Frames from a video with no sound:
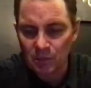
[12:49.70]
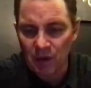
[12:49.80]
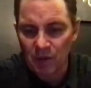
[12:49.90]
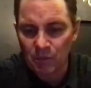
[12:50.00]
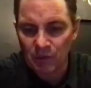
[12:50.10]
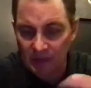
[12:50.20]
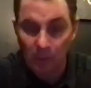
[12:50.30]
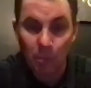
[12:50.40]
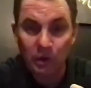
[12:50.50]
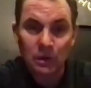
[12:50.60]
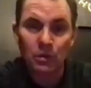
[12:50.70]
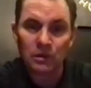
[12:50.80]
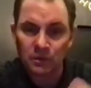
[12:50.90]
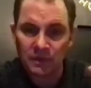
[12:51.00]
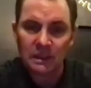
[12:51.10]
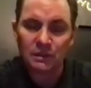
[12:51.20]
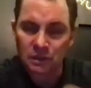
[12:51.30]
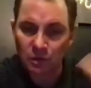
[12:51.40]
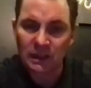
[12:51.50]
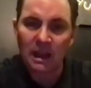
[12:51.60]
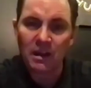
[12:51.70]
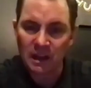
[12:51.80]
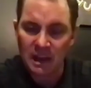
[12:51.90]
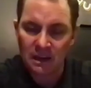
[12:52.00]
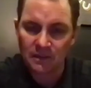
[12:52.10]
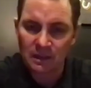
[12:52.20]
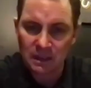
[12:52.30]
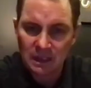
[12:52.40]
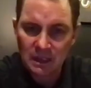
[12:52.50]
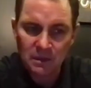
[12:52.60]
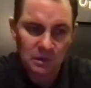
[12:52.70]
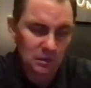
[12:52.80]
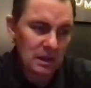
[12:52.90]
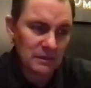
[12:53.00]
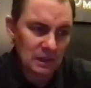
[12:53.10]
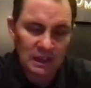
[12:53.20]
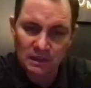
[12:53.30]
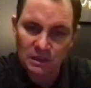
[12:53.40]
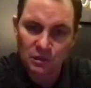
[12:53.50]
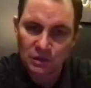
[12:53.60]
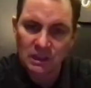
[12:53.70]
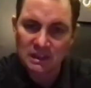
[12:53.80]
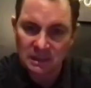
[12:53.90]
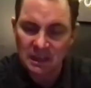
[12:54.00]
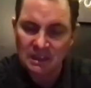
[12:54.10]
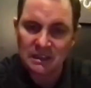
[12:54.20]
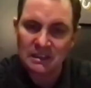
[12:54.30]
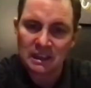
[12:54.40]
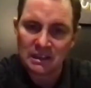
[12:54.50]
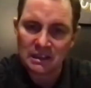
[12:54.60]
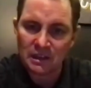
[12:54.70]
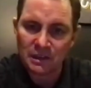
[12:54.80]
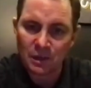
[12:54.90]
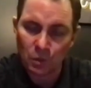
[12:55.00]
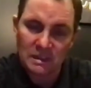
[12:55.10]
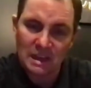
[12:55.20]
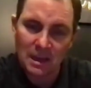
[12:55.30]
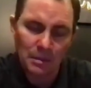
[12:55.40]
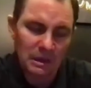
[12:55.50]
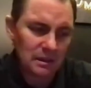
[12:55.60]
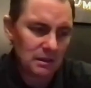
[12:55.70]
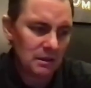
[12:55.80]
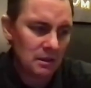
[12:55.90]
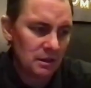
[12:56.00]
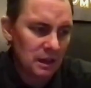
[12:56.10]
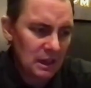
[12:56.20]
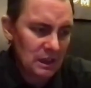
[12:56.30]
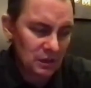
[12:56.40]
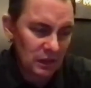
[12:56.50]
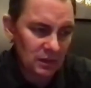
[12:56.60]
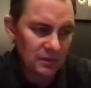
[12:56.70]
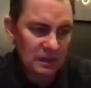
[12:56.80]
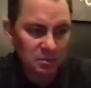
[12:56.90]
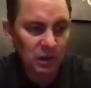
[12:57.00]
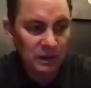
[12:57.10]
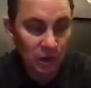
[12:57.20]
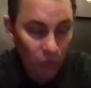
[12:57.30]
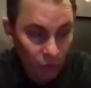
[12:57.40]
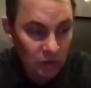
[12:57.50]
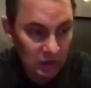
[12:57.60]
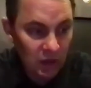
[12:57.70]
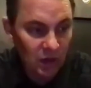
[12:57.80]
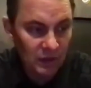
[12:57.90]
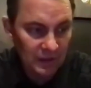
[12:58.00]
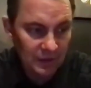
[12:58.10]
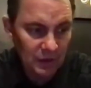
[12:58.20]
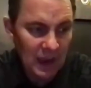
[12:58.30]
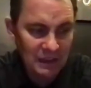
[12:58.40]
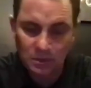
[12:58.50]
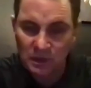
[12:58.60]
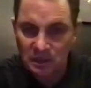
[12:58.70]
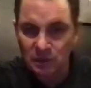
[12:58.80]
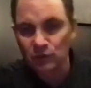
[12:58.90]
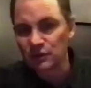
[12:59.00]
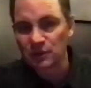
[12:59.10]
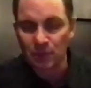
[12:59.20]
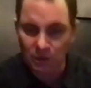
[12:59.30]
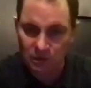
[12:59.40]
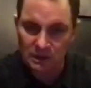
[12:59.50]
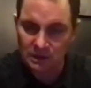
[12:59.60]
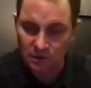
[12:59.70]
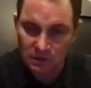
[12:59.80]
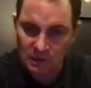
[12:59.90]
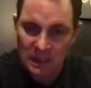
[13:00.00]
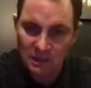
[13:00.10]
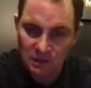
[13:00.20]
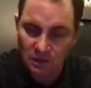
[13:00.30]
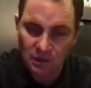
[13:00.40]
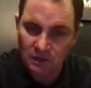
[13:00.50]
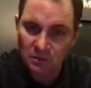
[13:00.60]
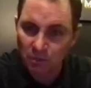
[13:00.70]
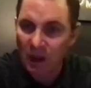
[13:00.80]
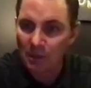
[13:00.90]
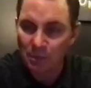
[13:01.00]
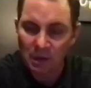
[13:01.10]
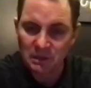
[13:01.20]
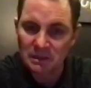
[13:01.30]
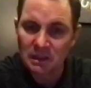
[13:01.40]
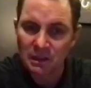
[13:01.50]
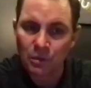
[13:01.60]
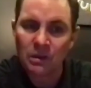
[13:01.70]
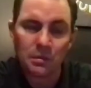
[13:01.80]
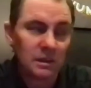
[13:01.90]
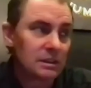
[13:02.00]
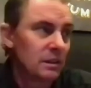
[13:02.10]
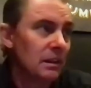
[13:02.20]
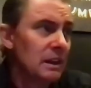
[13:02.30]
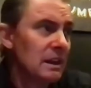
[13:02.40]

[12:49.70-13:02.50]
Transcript: a prequel of videos going out ahead of it because we have to kind of socialize the idea and get it out there, what's happening. So I convinced Bonnier early on that there has to be a social component to it. You can't just all of a sudden pop up in Saudi Arabia. So,